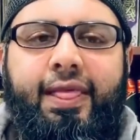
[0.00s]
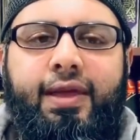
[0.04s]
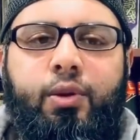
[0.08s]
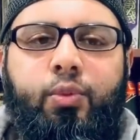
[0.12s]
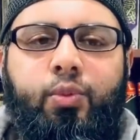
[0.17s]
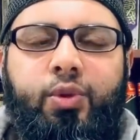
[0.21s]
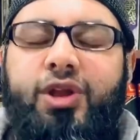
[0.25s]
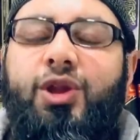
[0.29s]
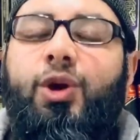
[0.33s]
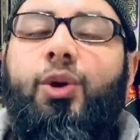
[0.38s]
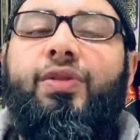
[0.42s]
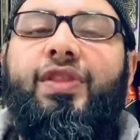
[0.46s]

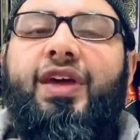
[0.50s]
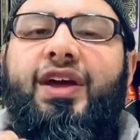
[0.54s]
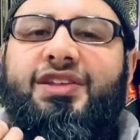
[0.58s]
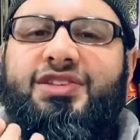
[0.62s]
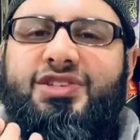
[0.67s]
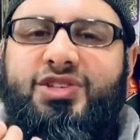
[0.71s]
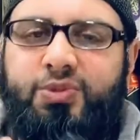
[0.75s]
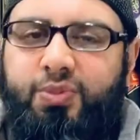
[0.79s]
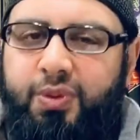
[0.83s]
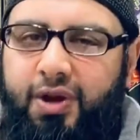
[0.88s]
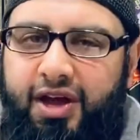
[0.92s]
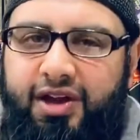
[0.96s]
we know that,
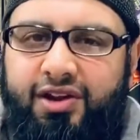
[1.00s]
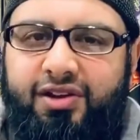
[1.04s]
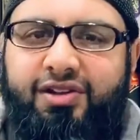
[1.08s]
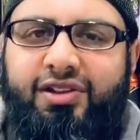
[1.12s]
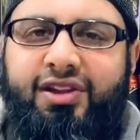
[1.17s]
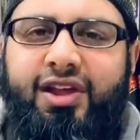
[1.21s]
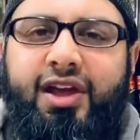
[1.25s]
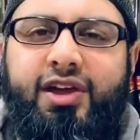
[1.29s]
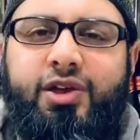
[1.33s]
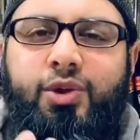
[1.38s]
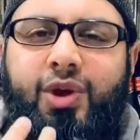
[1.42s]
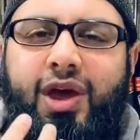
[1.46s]

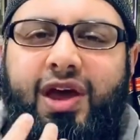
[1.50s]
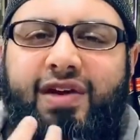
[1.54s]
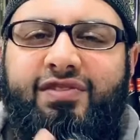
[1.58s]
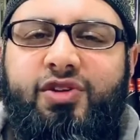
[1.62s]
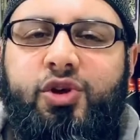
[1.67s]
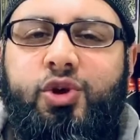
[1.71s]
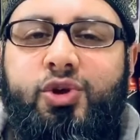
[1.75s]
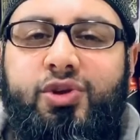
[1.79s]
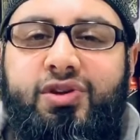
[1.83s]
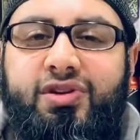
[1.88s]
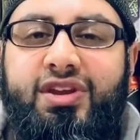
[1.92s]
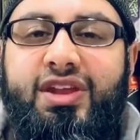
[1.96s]
subhanAllah, you have a
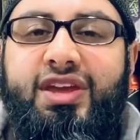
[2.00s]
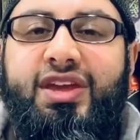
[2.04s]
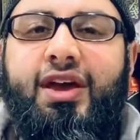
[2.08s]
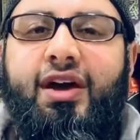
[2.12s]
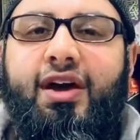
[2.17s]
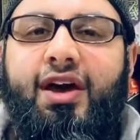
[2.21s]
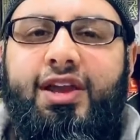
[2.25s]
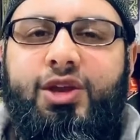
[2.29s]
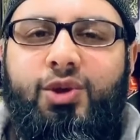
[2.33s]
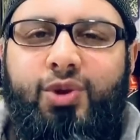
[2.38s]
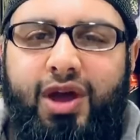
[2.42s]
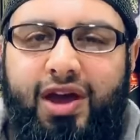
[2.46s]
good
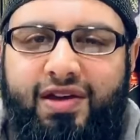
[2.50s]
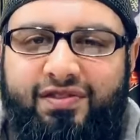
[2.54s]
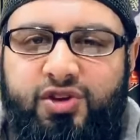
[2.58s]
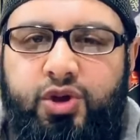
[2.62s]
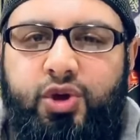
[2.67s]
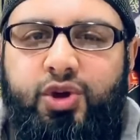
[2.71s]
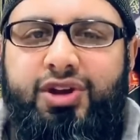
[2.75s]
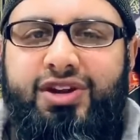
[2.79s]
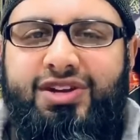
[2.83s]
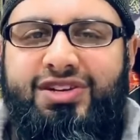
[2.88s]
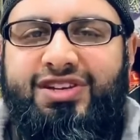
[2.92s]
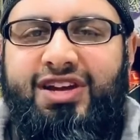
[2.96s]
niyyah and you have a
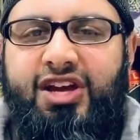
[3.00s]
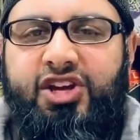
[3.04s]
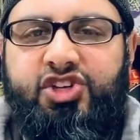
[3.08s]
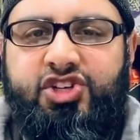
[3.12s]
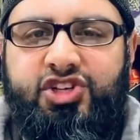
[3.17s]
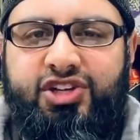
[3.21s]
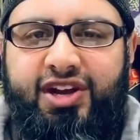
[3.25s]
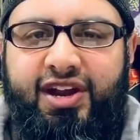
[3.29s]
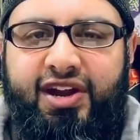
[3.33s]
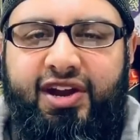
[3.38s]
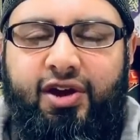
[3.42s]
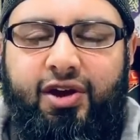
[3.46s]
good
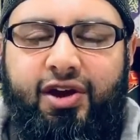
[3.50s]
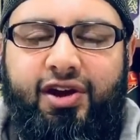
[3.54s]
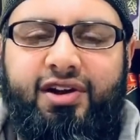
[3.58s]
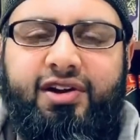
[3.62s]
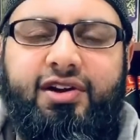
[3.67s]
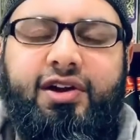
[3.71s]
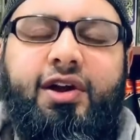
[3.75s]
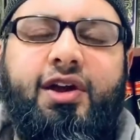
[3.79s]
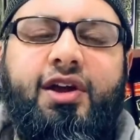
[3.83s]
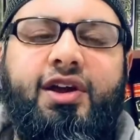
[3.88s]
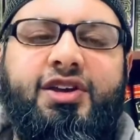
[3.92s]
intention at heart.